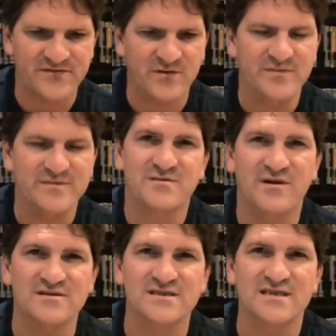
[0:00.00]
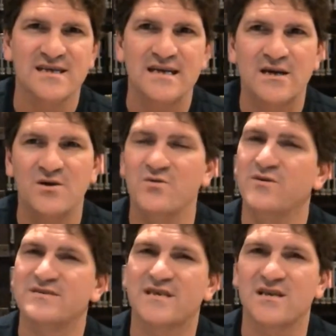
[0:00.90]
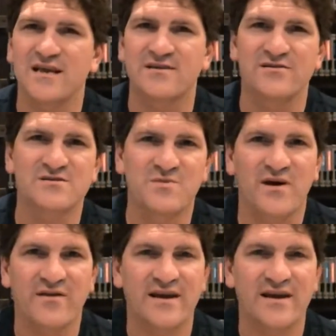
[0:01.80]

from someone else who is a collector as well,